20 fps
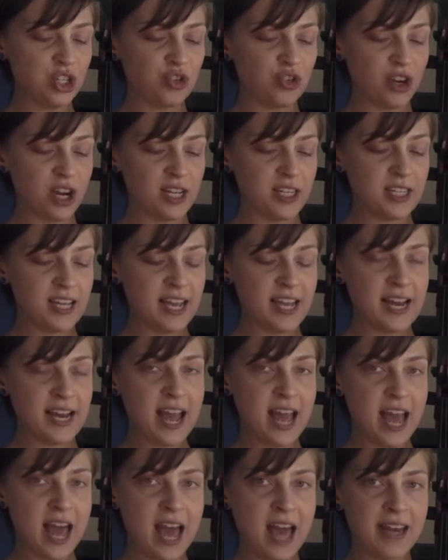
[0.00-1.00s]
string and
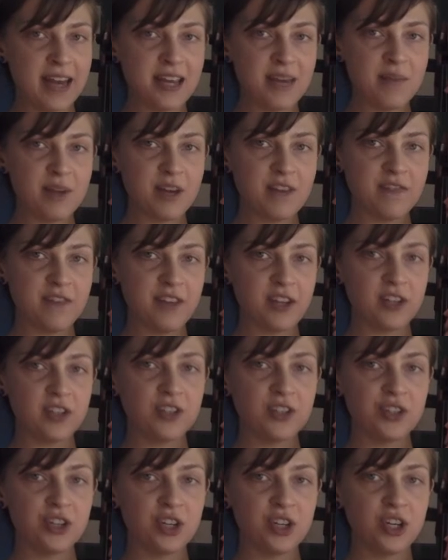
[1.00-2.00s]
adding my
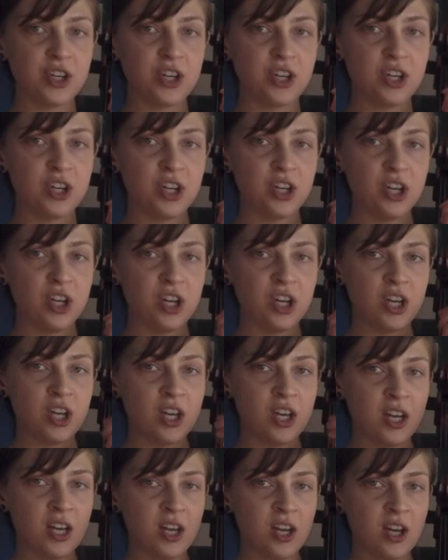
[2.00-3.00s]
fingers,
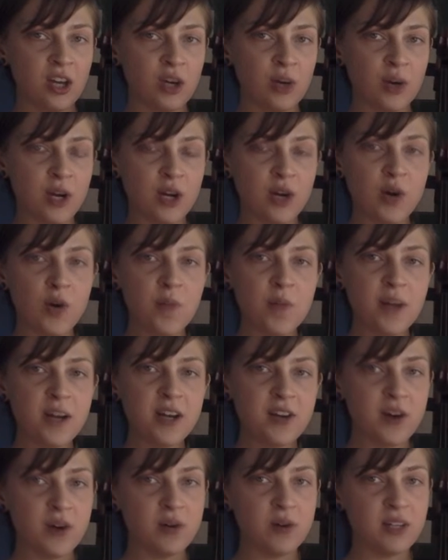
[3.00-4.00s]
going note by
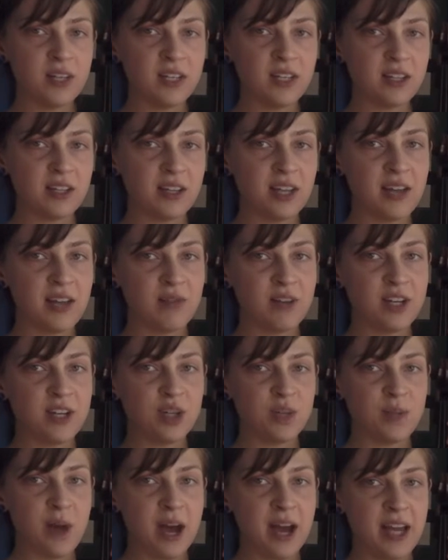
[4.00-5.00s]
note until I
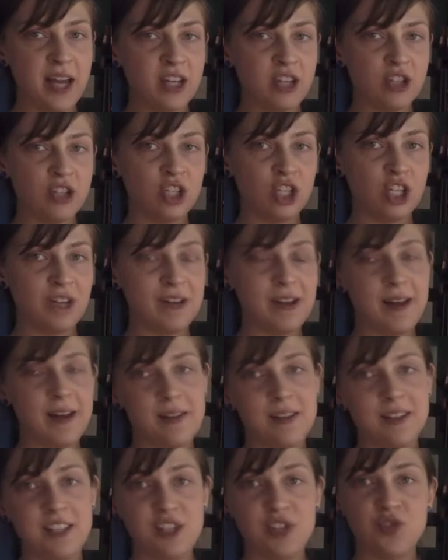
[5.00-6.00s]
reach my G on
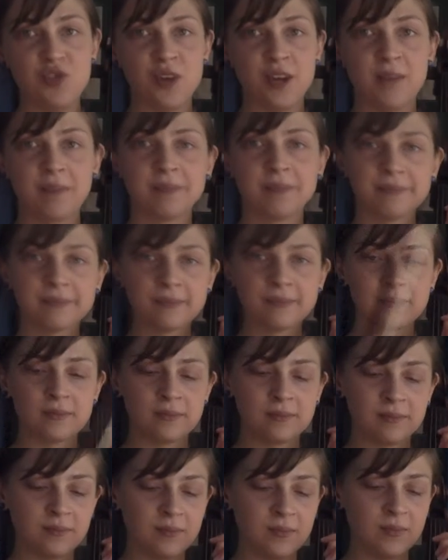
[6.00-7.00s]
the D string.
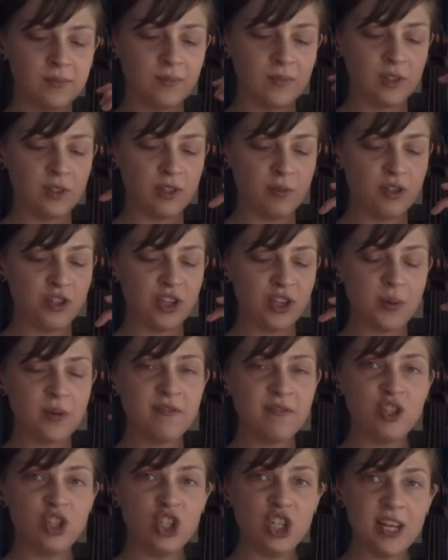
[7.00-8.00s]
So I'm going to start
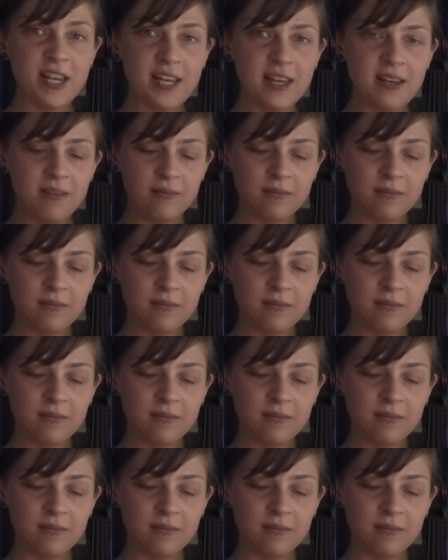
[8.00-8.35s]
with G.